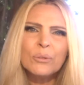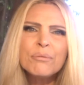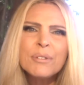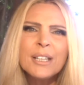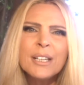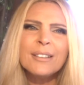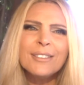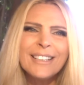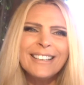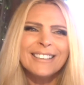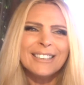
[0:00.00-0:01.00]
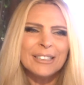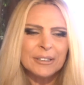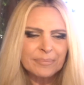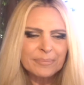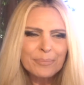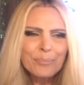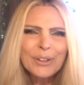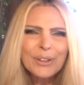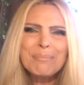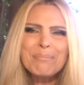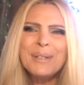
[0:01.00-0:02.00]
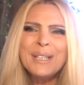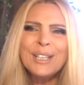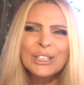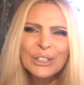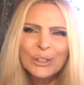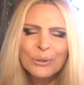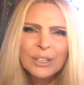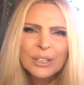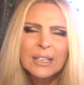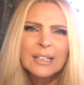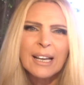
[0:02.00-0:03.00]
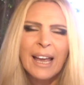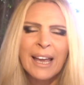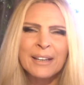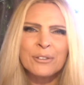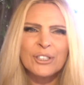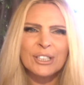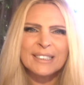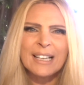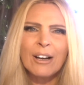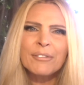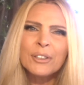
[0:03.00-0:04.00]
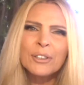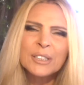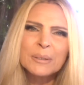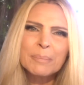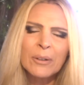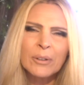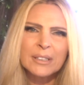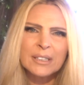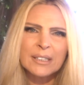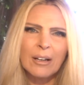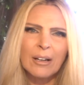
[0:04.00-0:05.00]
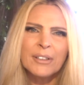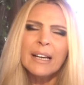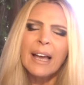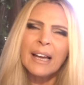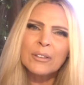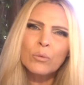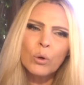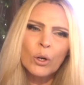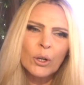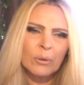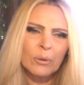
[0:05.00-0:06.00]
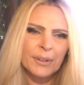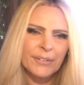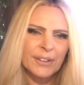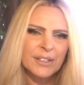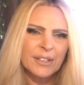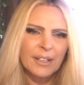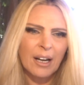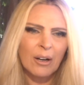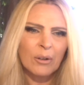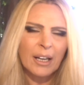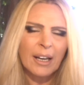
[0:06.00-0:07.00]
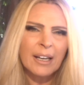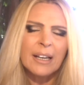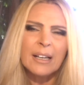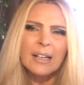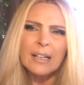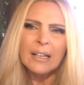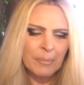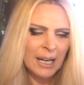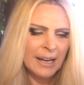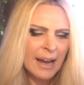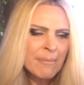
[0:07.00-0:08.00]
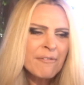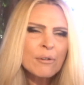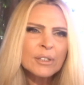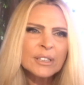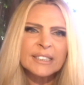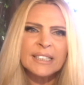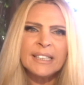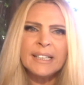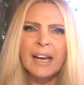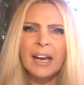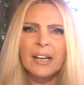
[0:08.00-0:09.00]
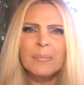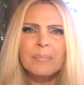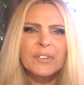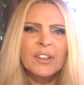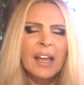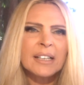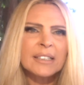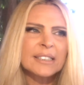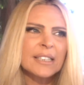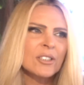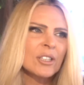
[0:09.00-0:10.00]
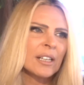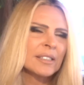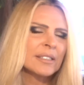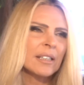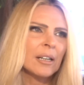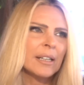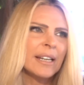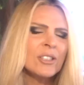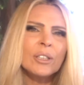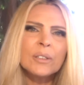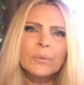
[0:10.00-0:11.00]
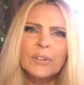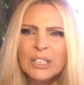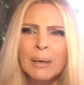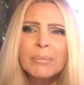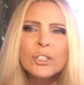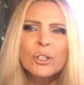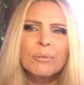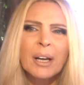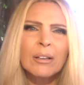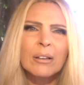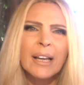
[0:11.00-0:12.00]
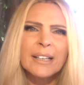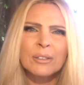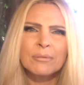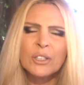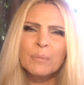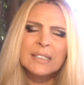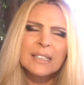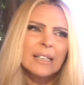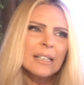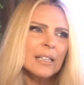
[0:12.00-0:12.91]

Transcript: really meet your energy self, your spirit self, and work with it, okay? I am foreseeing things such as issues with temperature regulation, which means